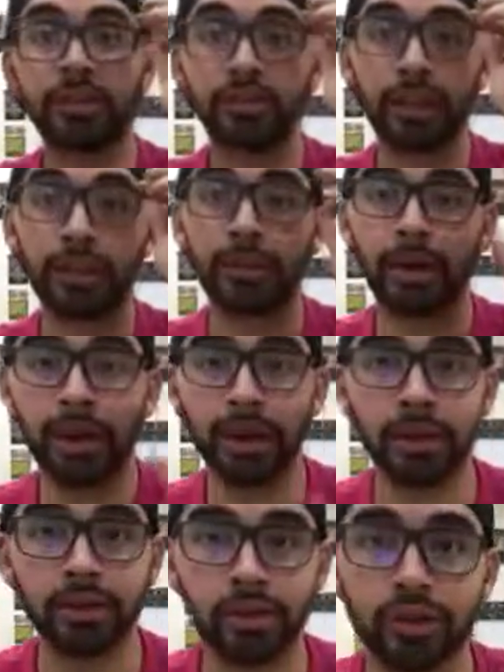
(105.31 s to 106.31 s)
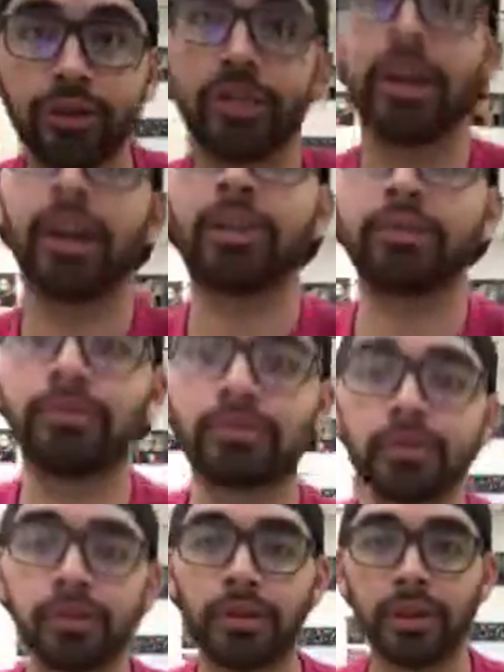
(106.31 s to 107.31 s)
in a lullaby, you just sign
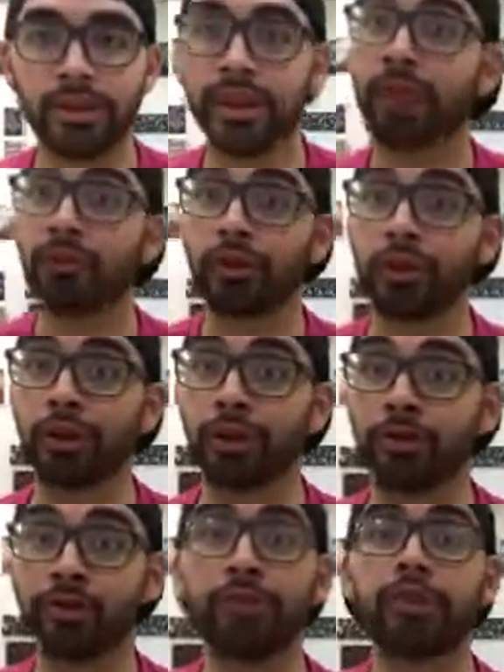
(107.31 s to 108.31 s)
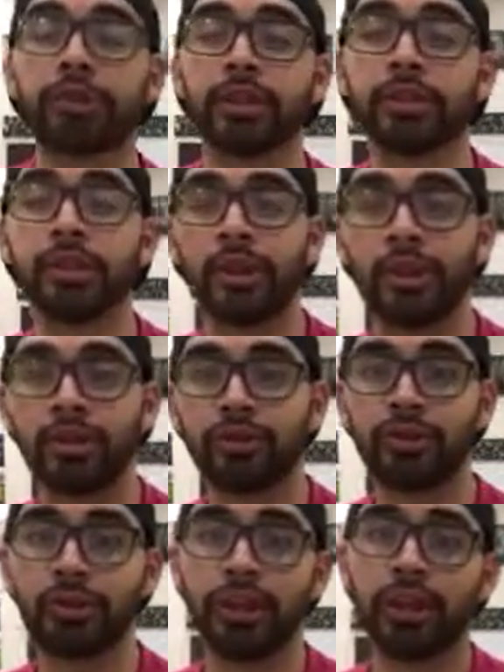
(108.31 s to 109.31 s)
the sign for music.
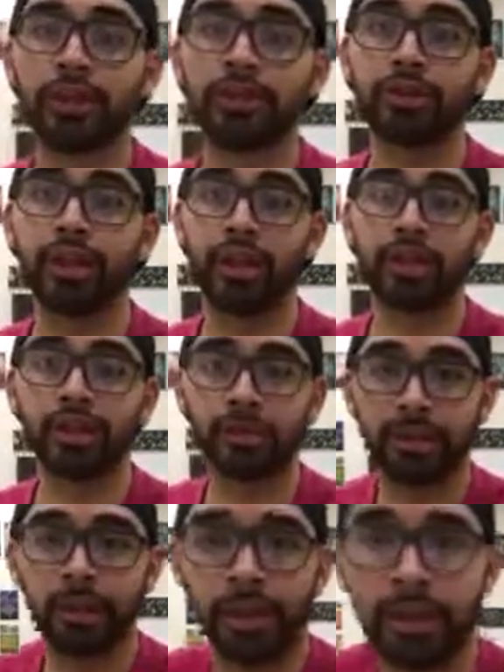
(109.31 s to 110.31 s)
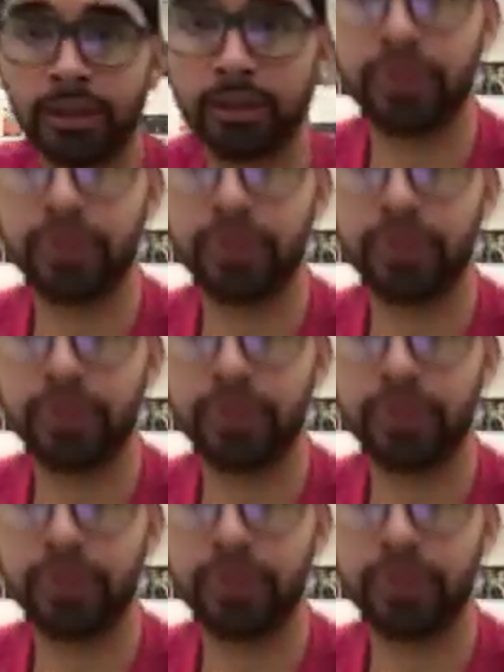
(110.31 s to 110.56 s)
So you take out your non-dominant hand